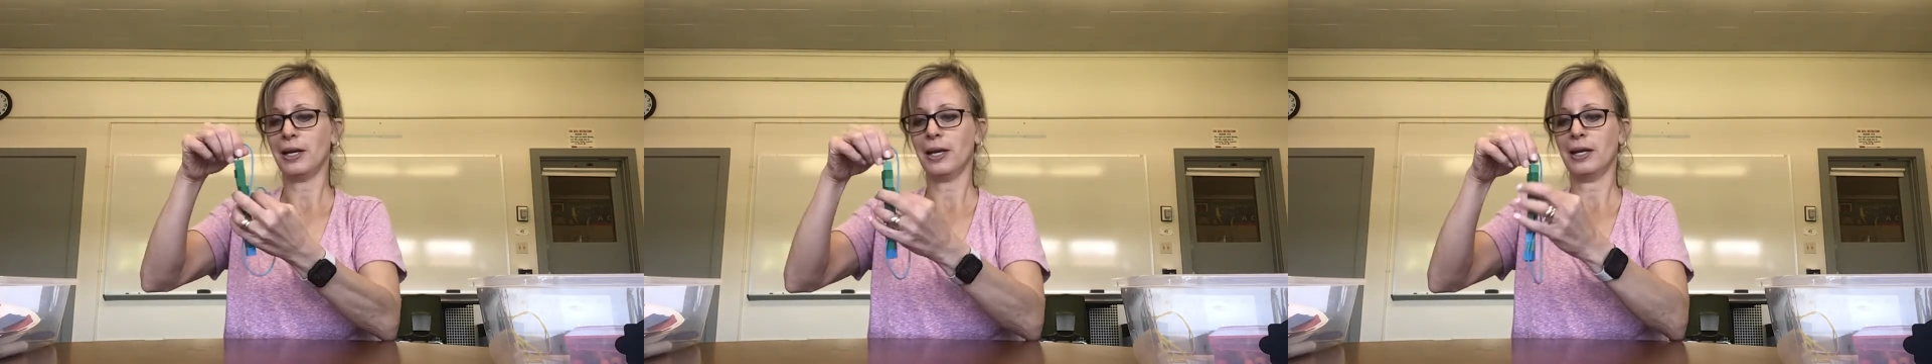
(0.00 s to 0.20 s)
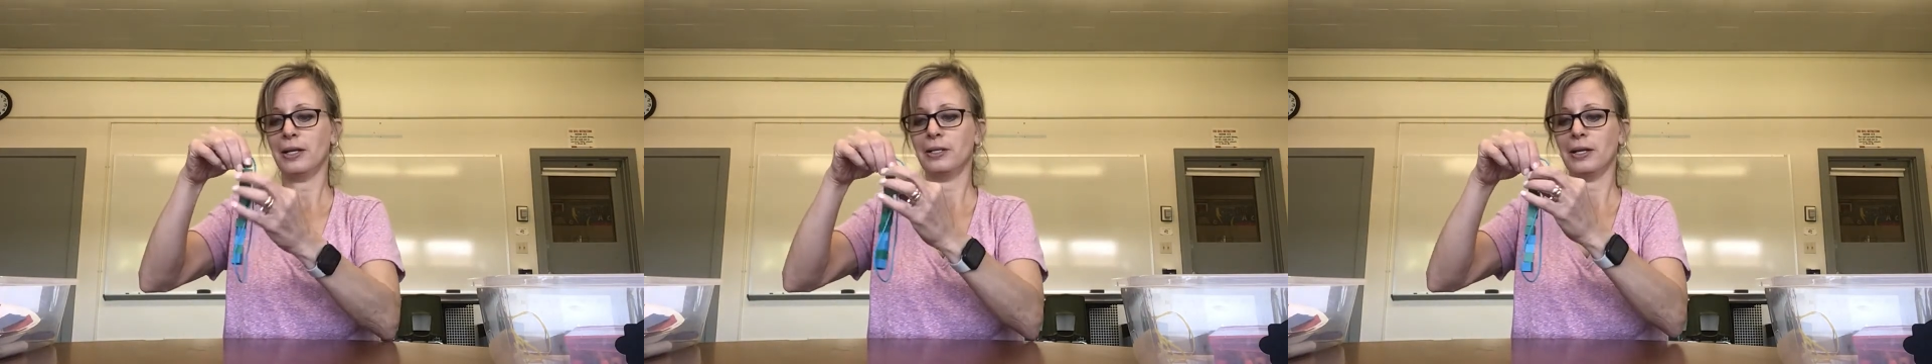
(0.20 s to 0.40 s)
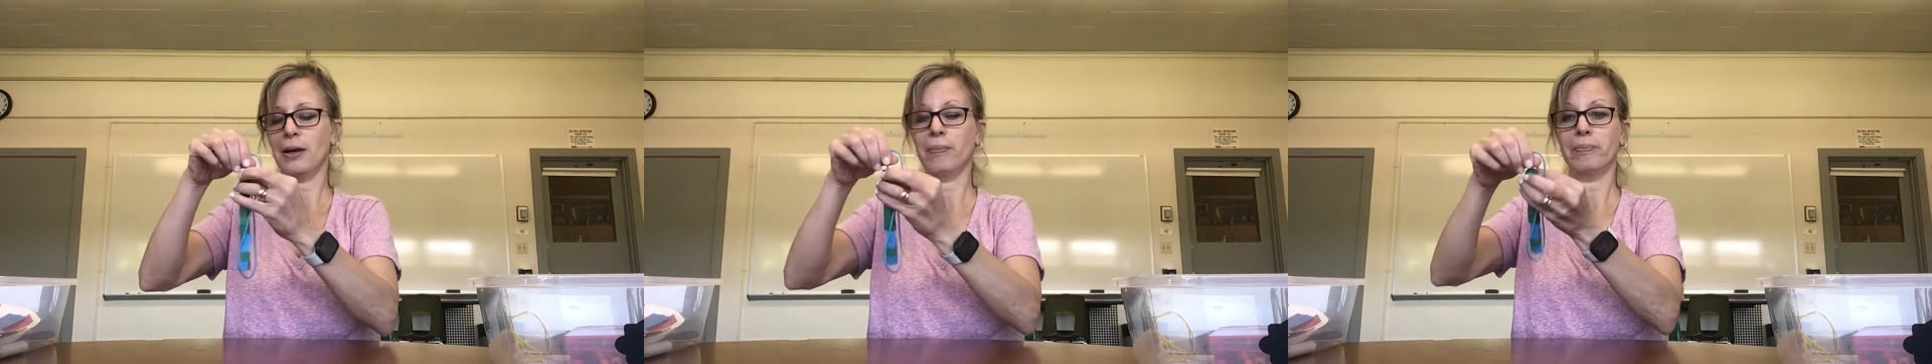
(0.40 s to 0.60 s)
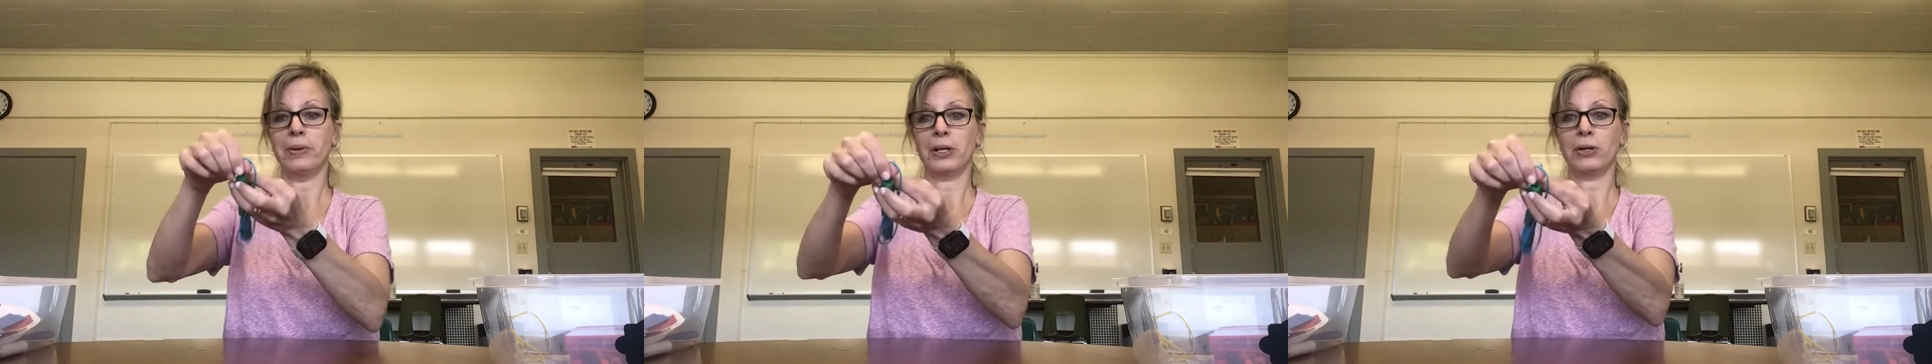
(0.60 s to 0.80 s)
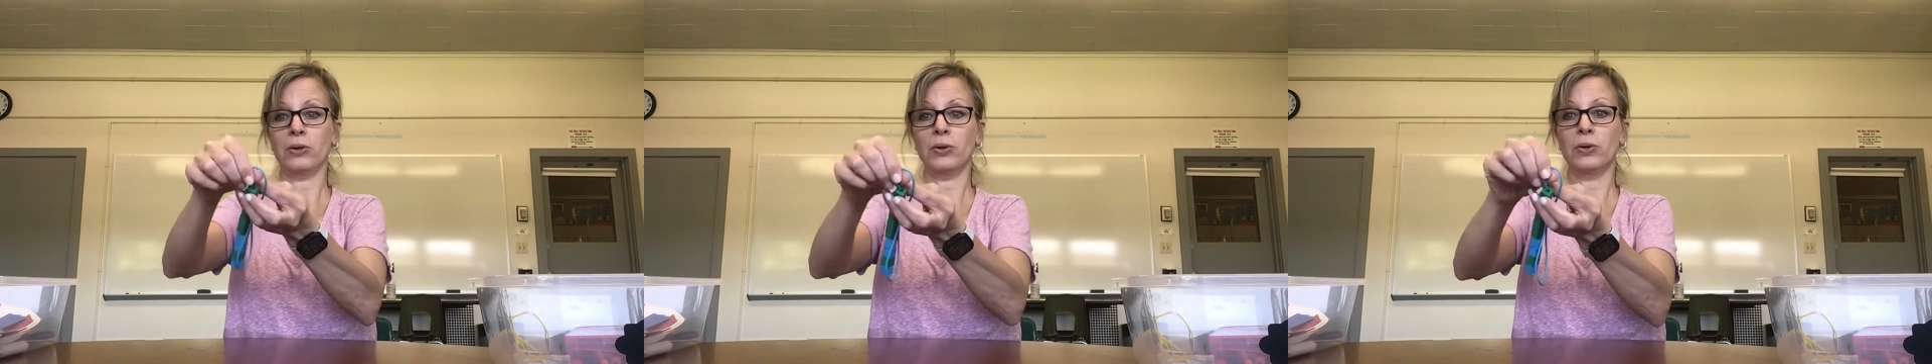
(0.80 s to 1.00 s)
and
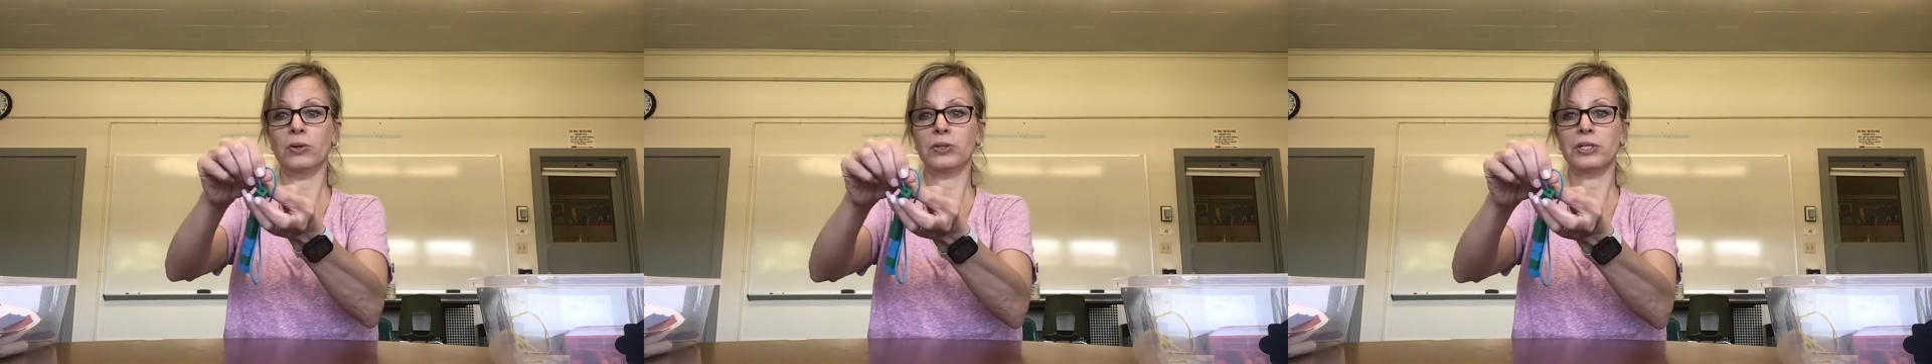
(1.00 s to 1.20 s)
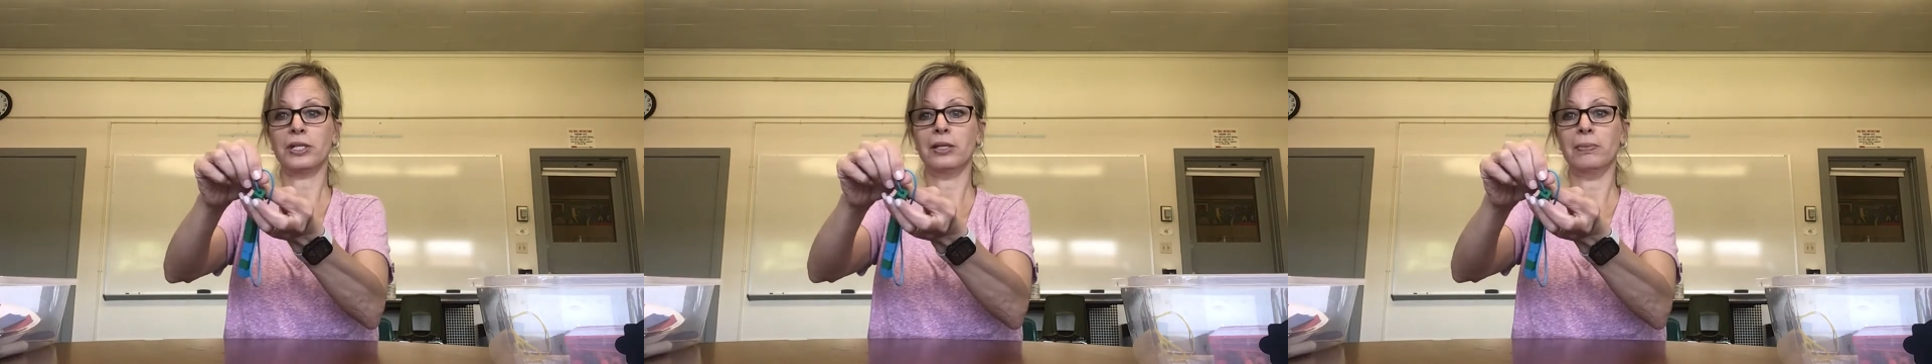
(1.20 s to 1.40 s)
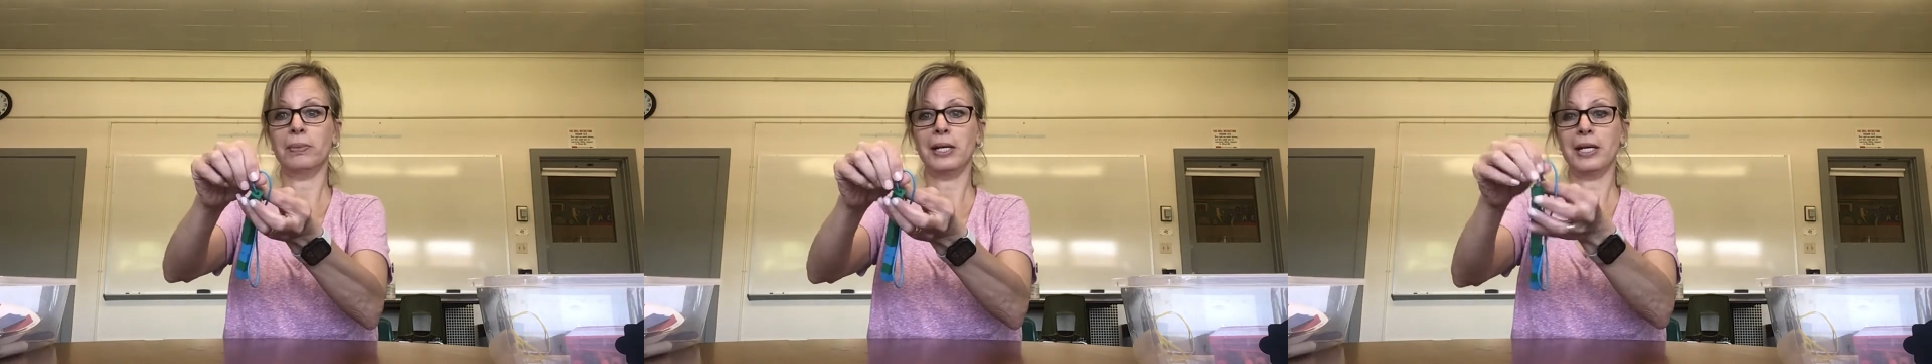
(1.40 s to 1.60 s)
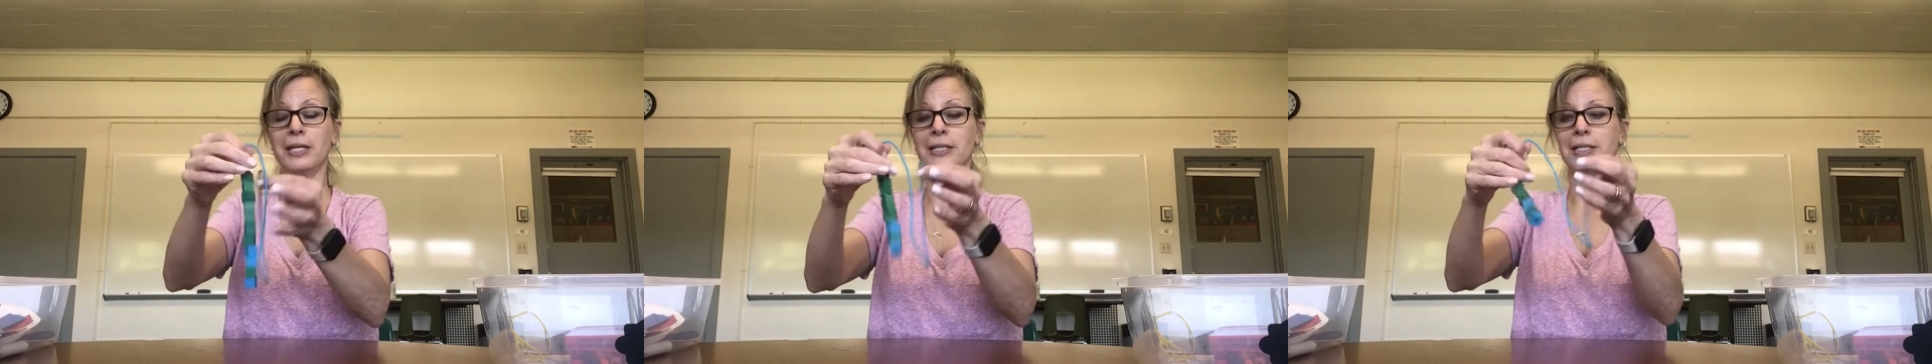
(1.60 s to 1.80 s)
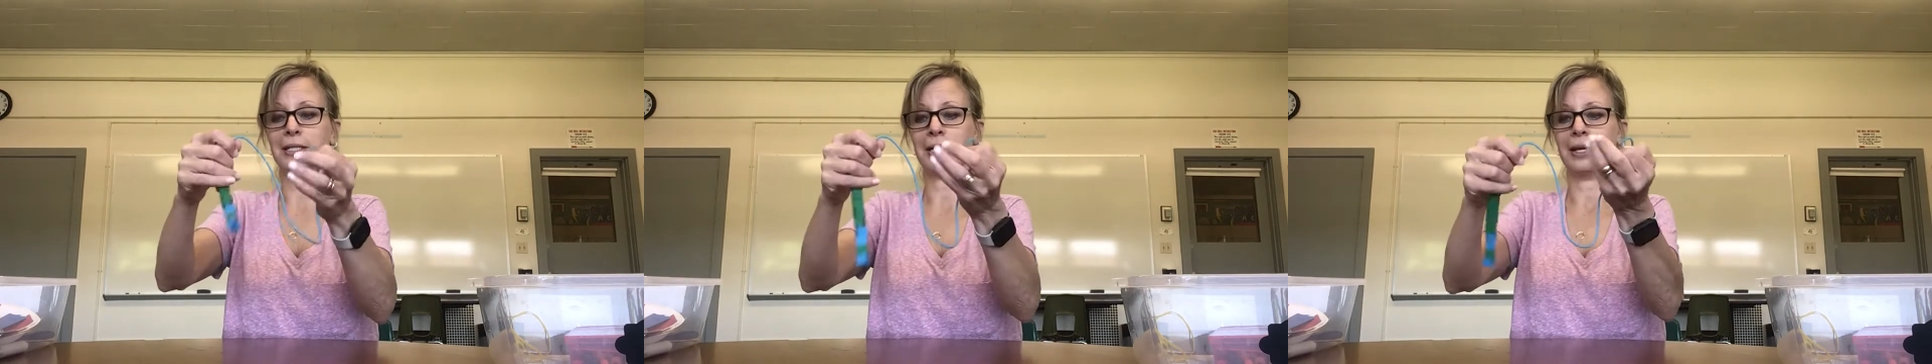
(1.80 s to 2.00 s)
bigger holes in the
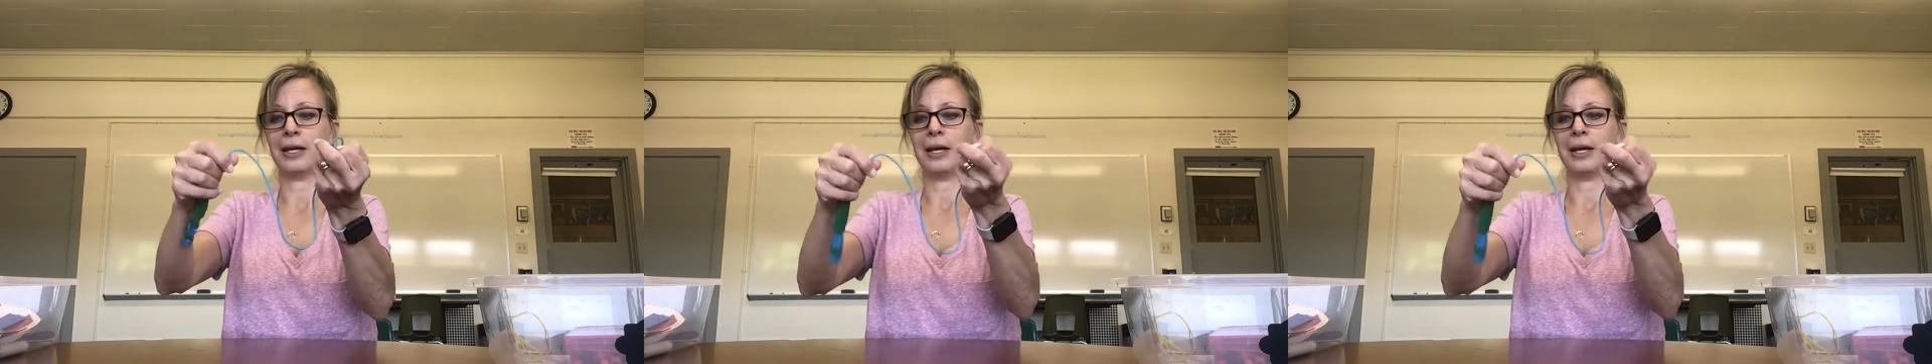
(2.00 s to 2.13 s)
beads,